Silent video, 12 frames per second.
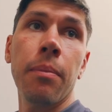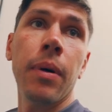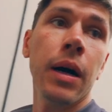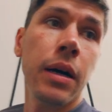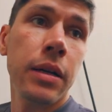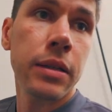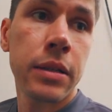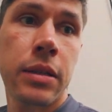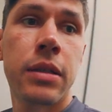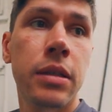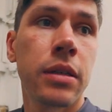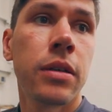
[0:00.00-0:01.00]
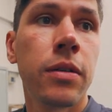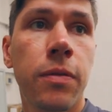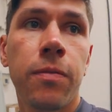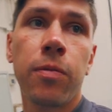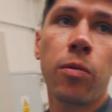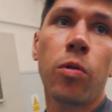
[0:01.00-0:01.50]
but uh,
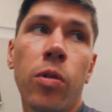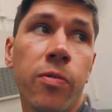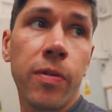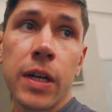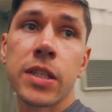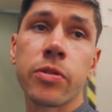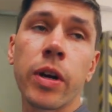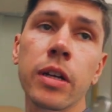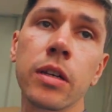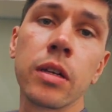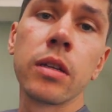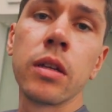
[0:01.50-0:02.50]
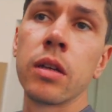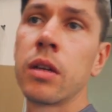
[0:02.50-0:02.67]
for fast riding